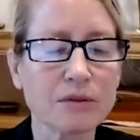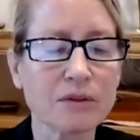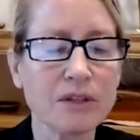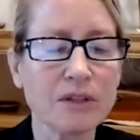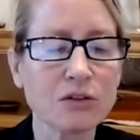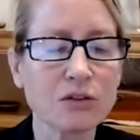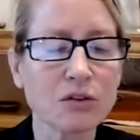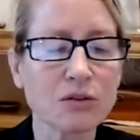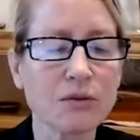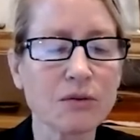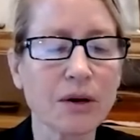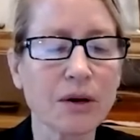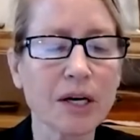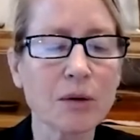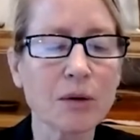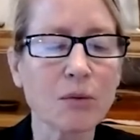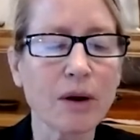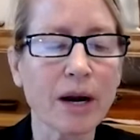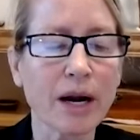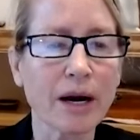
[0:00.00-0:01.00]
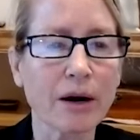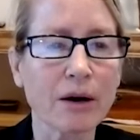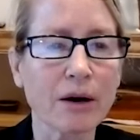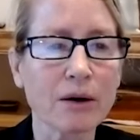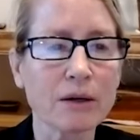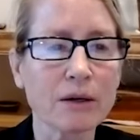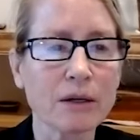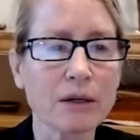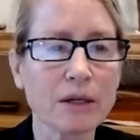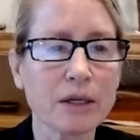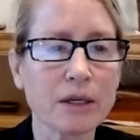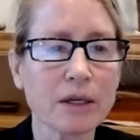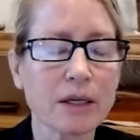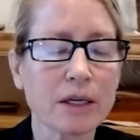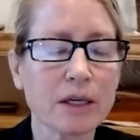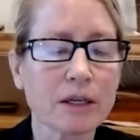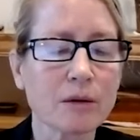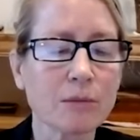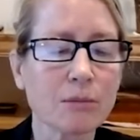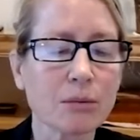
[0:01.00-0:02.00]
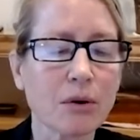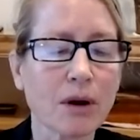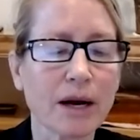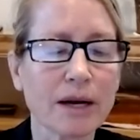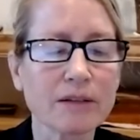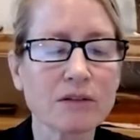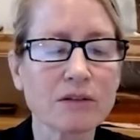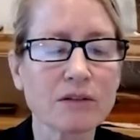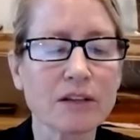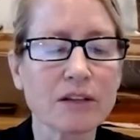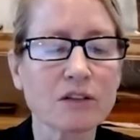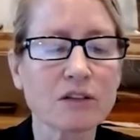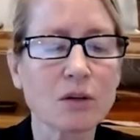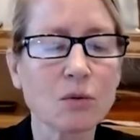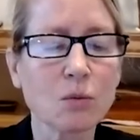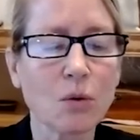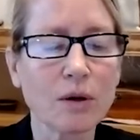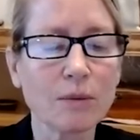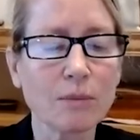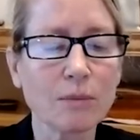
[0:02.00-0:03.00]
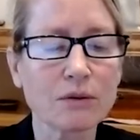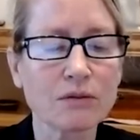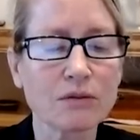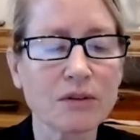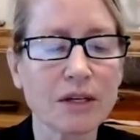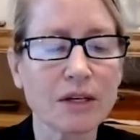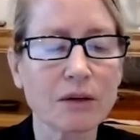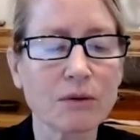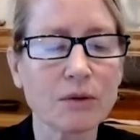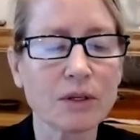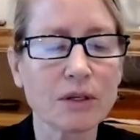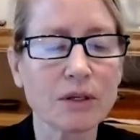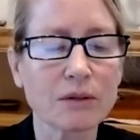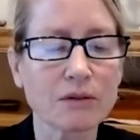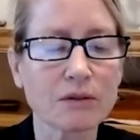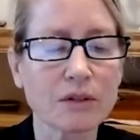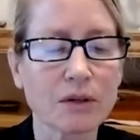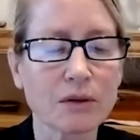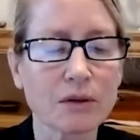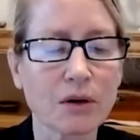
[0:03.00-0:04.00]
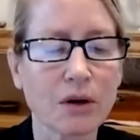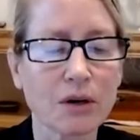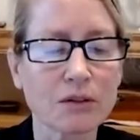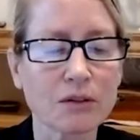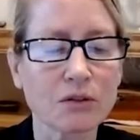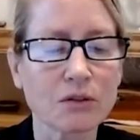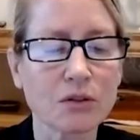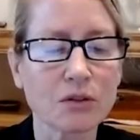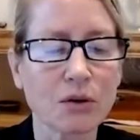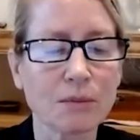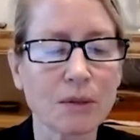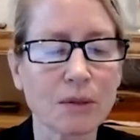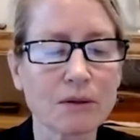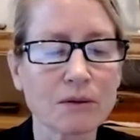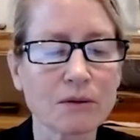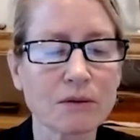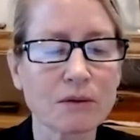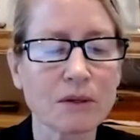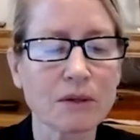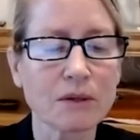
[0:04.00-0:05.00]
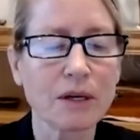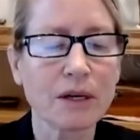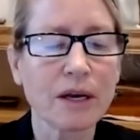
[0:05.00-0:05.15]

These are very rare, comprise less than 1% of renal cell carcinomas.